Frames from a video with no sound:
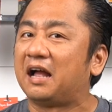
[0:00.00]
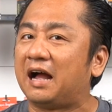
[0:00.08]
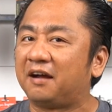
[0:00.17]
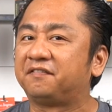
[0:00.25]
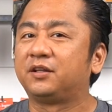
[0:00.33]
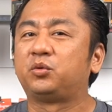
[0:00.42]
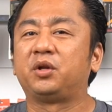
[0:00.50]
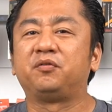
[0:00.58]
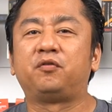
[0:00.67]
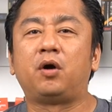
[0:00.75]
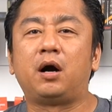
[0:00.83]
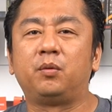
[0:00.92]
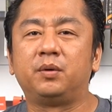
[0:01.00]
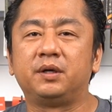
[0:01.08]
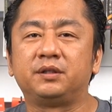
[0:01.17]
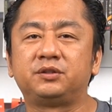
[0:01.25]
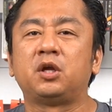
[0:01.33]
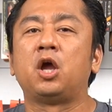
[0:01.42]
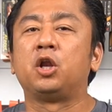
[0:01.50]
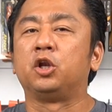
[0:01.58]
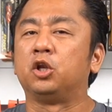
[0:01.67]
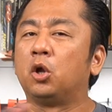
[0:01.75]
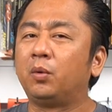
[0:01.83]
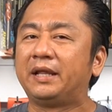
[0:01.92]
After 24 hours,
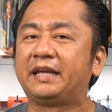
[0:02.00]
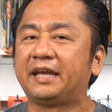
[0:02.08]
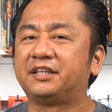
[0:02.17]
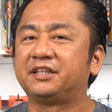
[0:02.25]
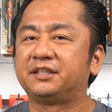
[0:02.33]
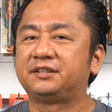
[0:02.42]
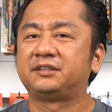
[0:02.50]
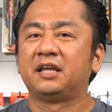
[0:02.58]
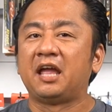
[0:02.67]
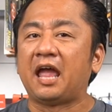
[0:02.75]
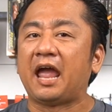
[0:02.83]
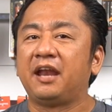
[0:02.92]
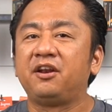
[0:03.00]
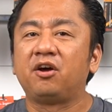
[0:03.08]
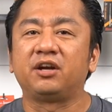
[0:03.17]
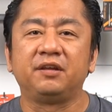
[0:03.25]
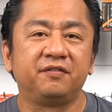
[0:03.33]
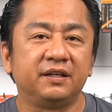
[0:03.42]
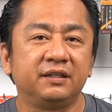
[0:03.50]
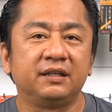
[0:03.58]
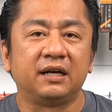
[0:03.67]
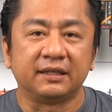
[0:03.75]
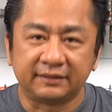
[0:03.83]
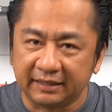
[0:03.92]
no leakages and not even
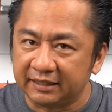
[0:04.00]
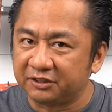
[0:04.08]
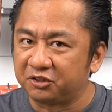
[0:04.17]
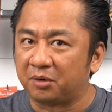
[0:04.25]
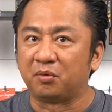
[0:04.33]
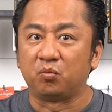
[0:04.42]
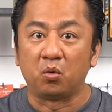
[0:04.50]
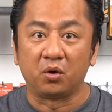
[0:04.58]
a single drop of